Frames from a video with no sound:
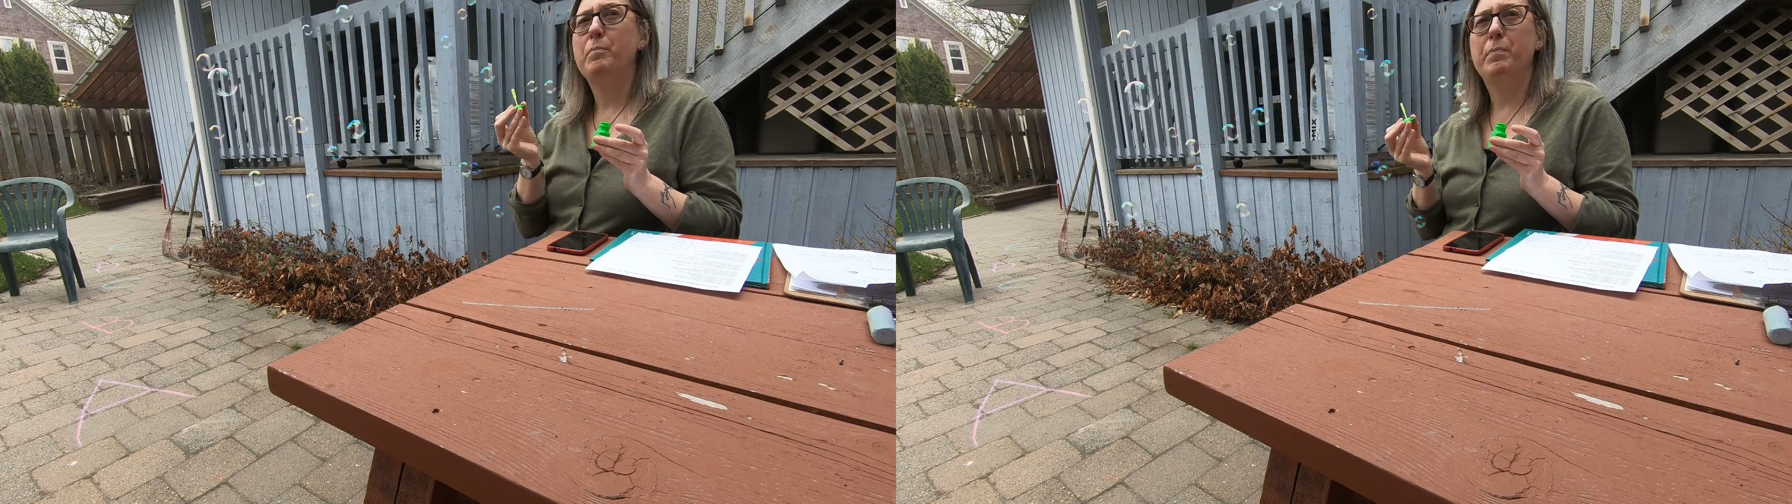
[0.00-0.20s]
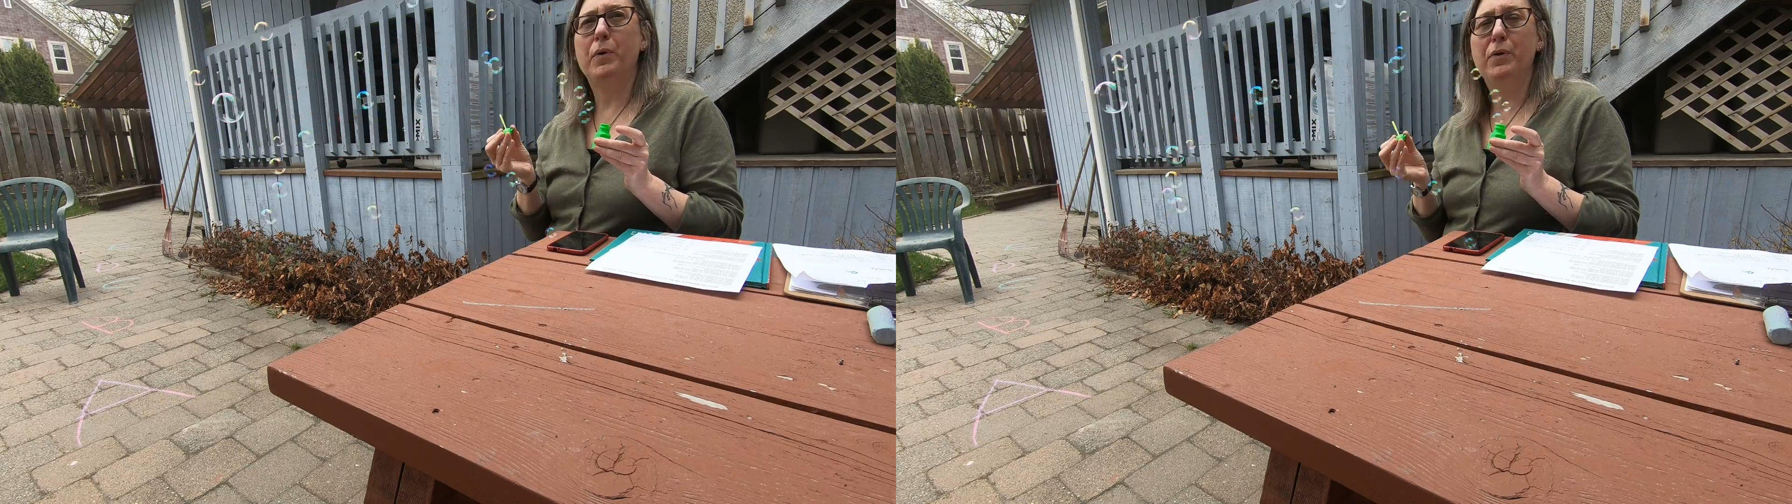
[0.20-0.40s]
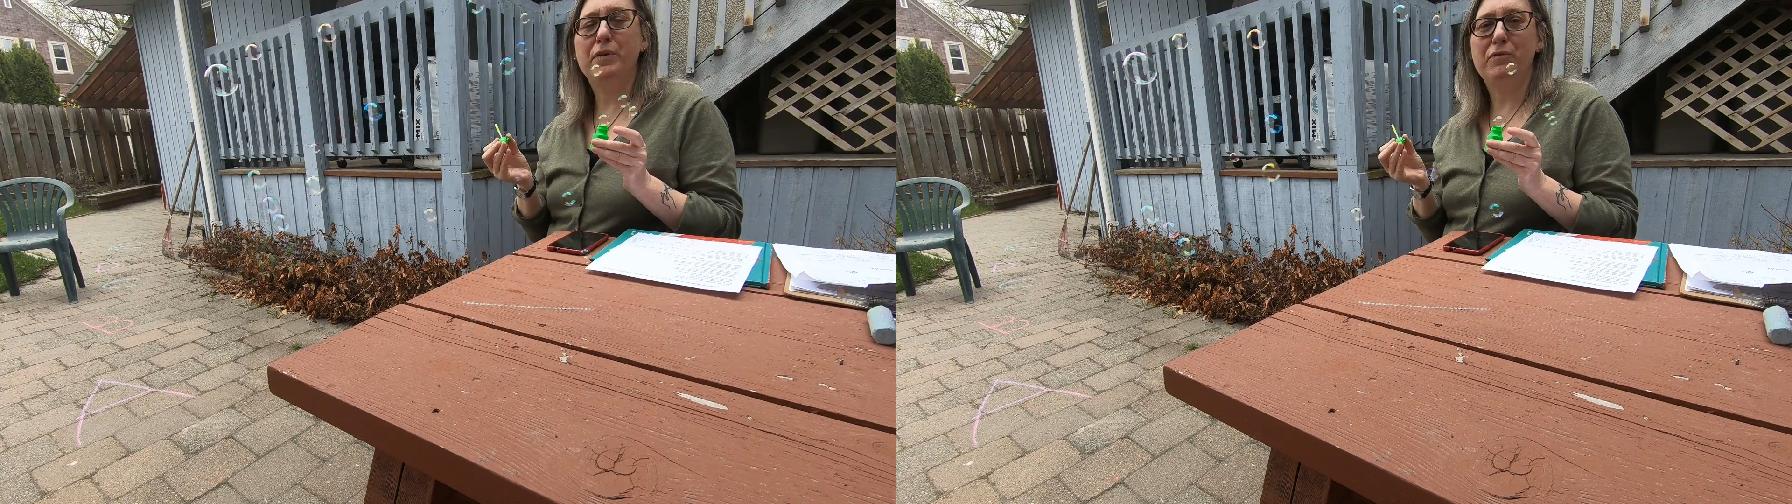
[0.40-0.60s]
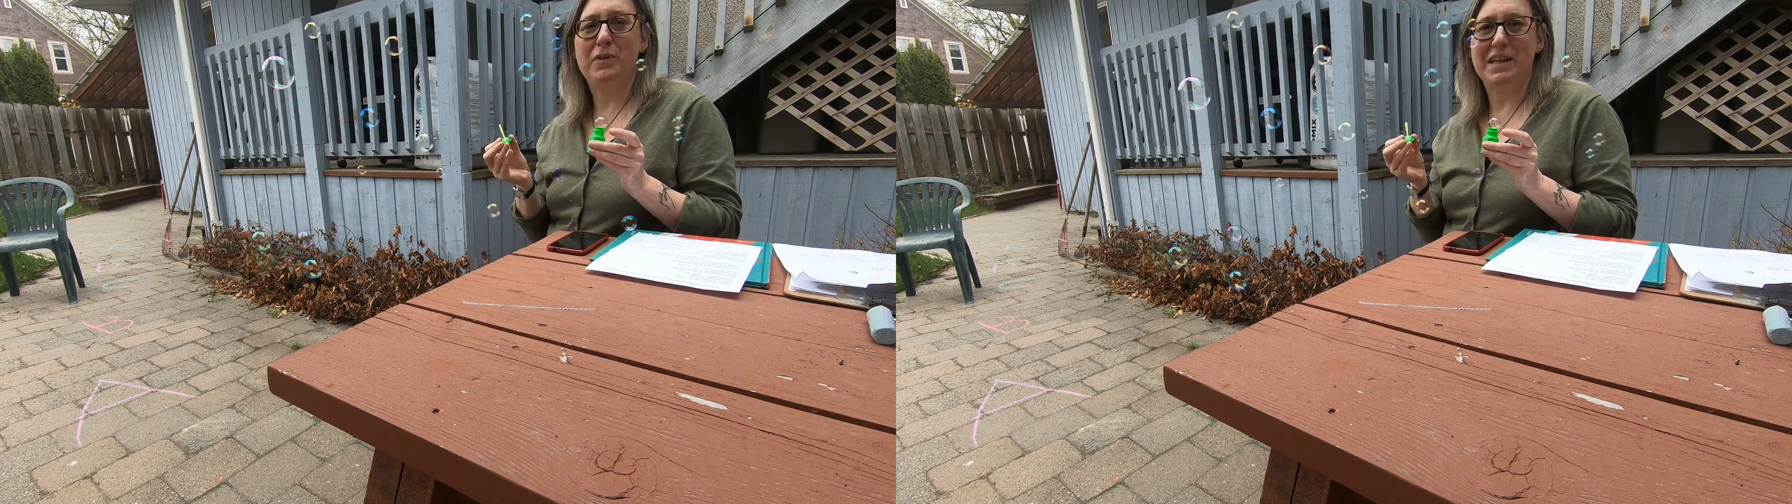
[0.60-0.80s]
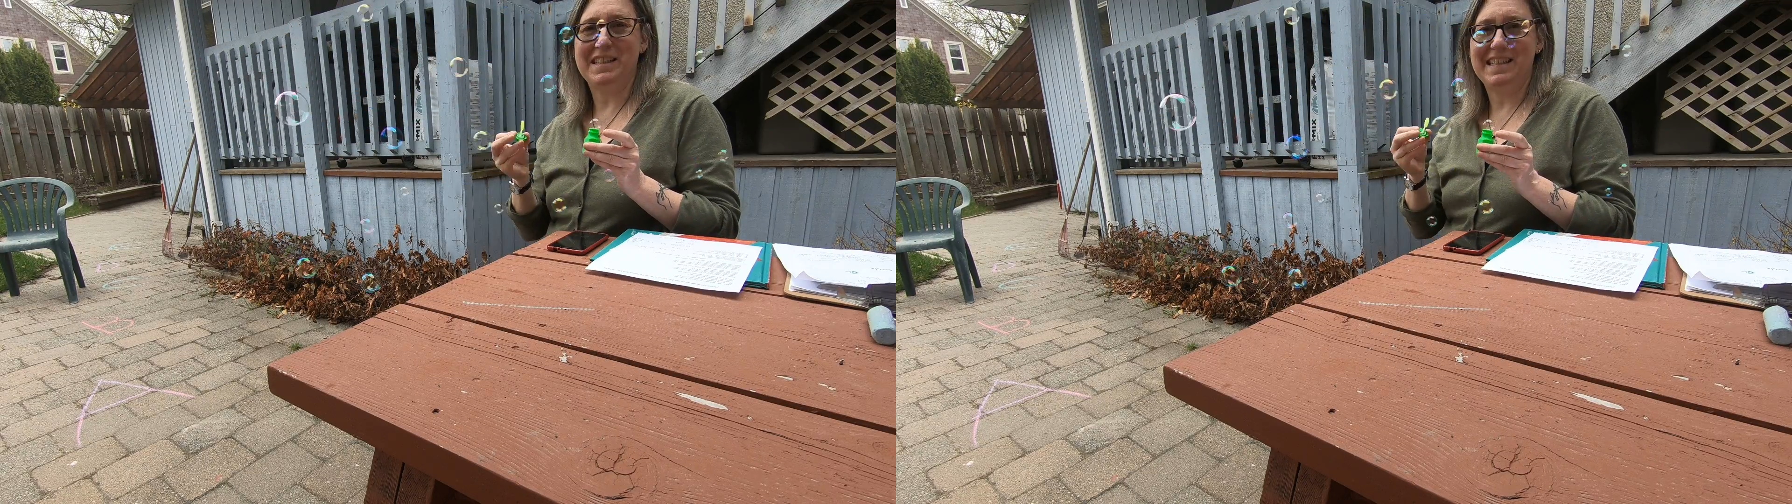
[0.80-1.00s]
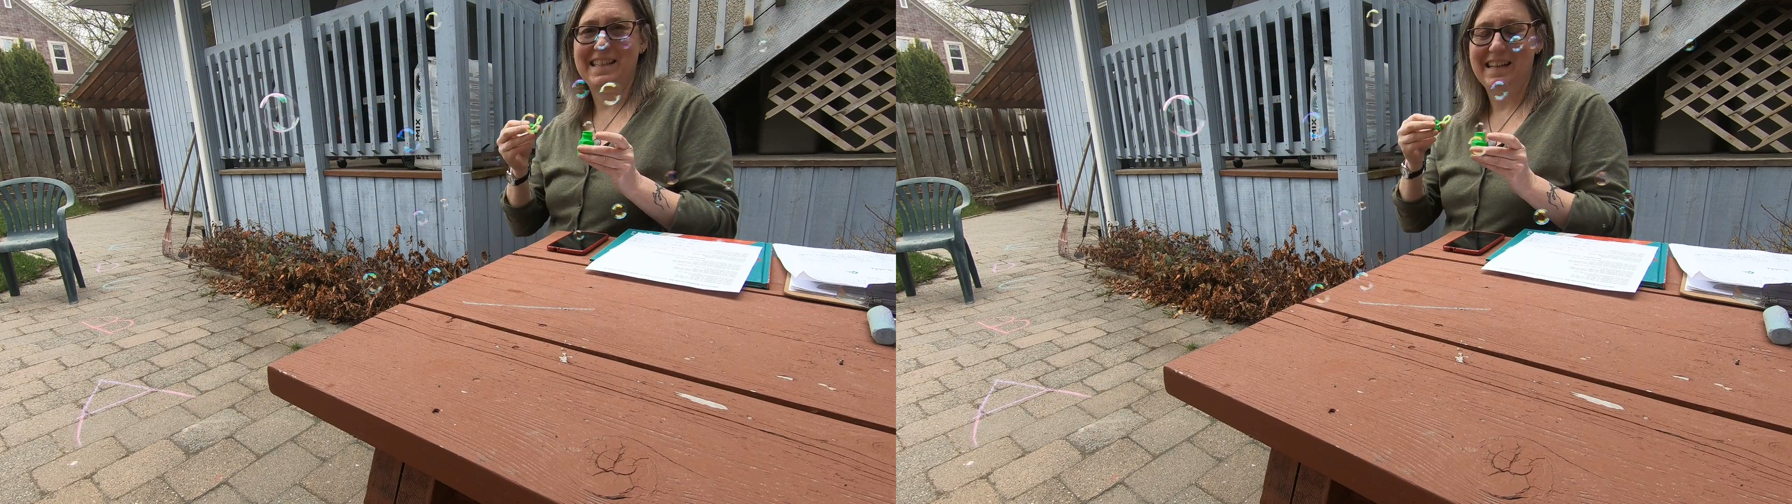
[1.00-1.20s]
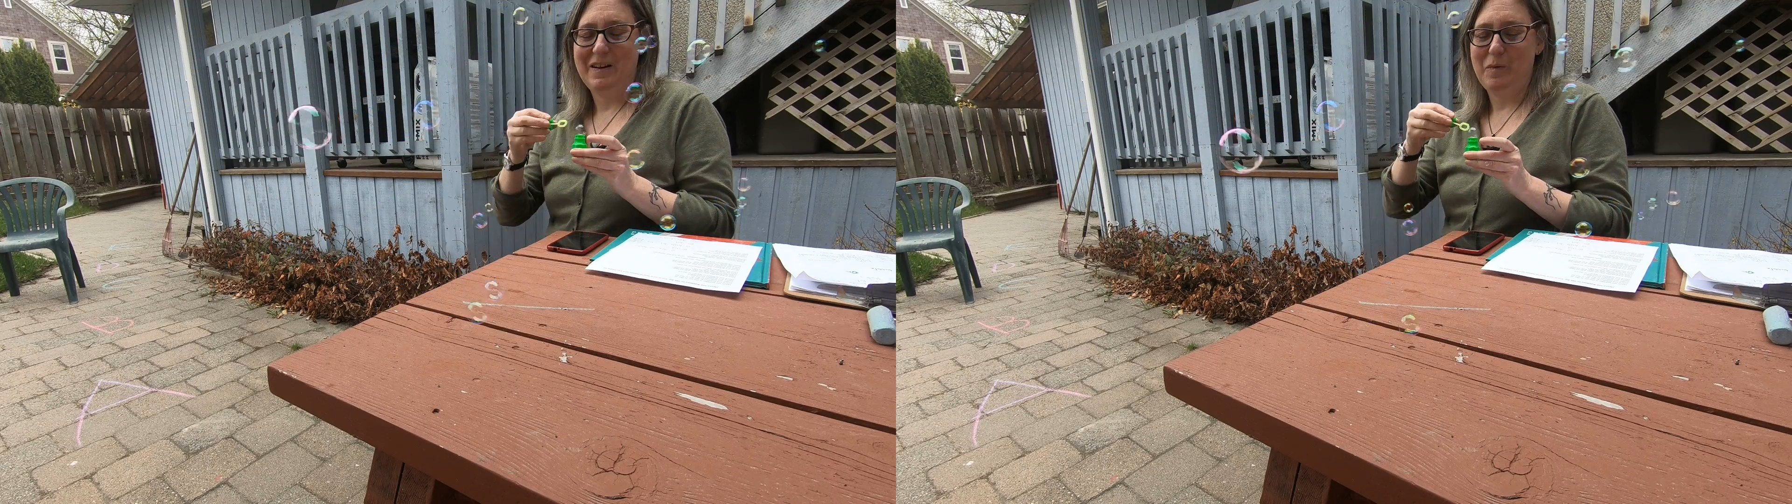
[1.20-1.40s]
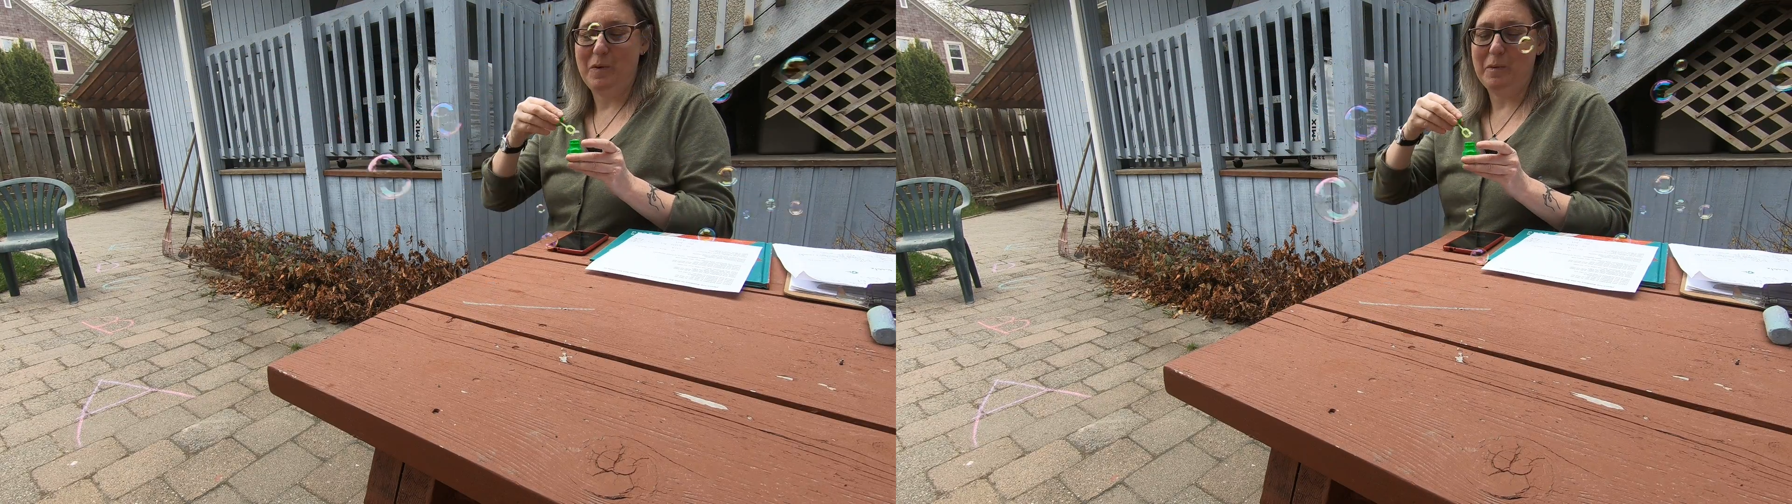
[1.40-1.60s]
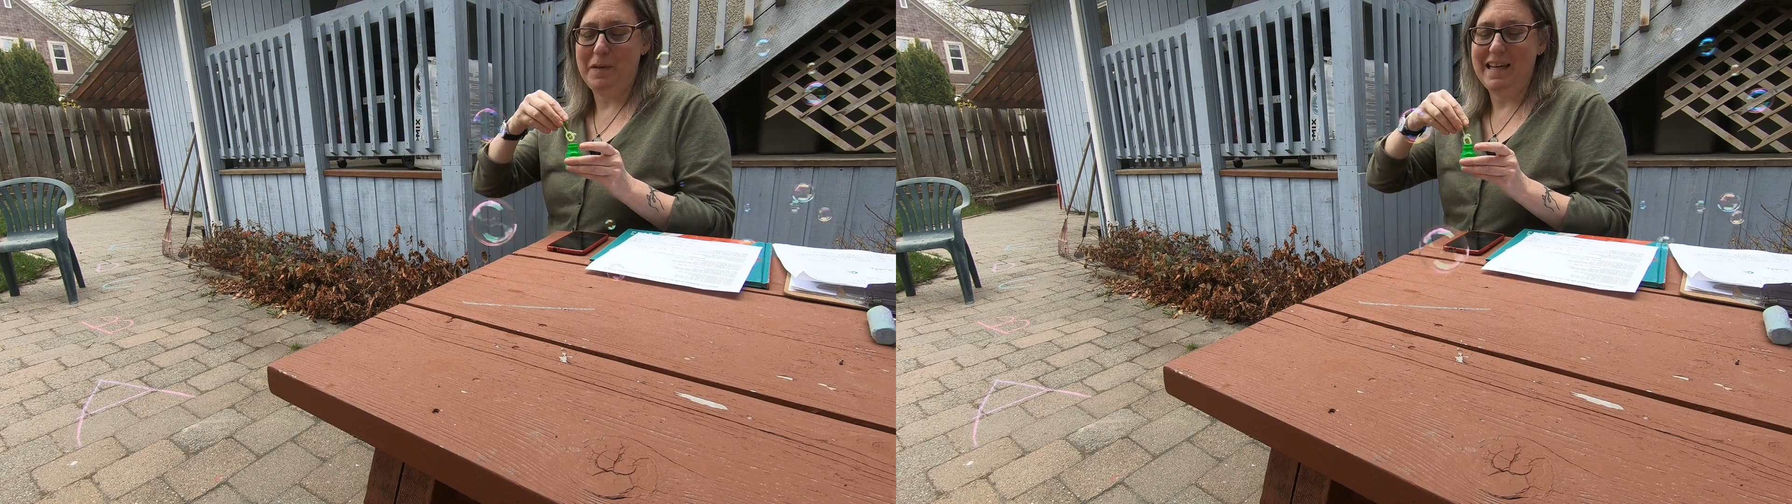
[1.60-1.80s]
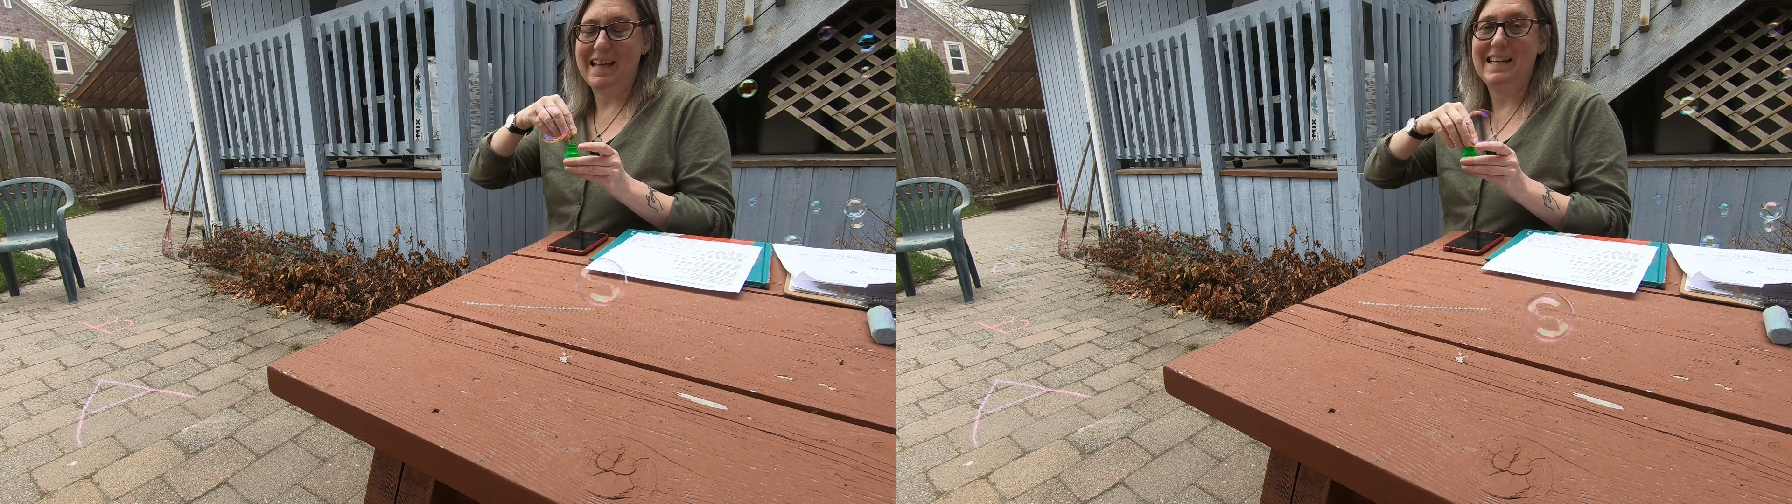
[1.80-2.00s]
both of which will
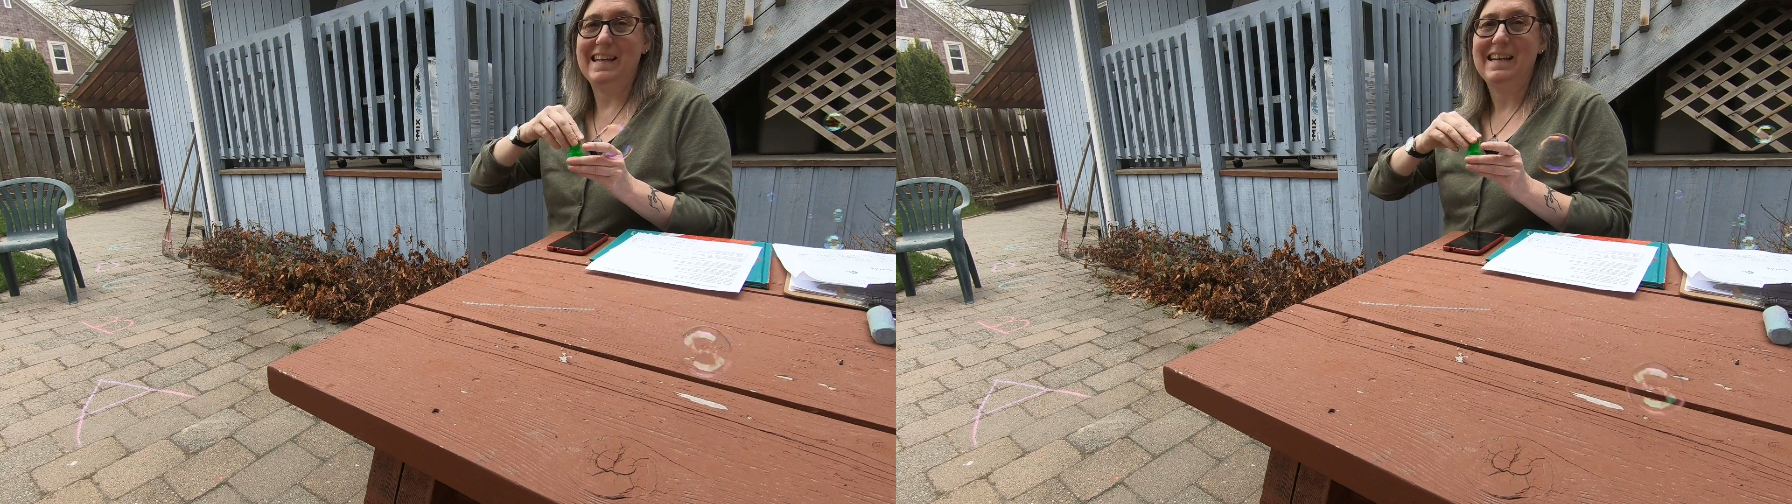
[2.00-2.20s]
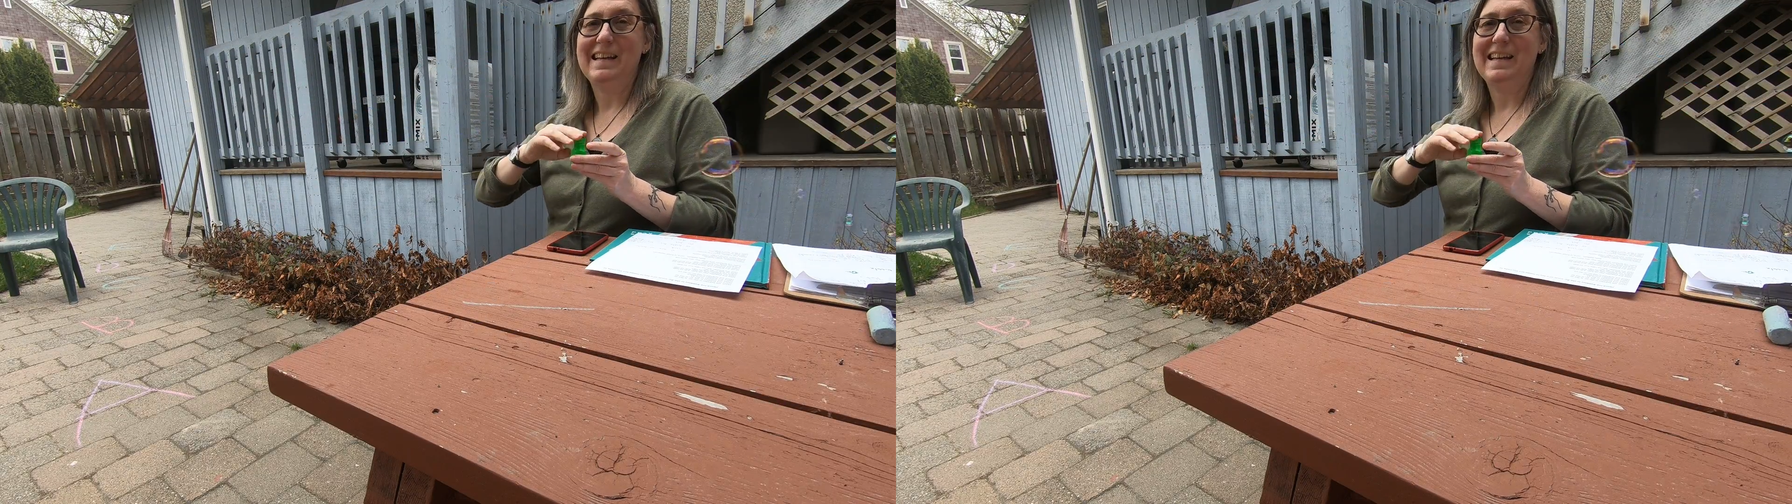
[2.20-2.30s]
be in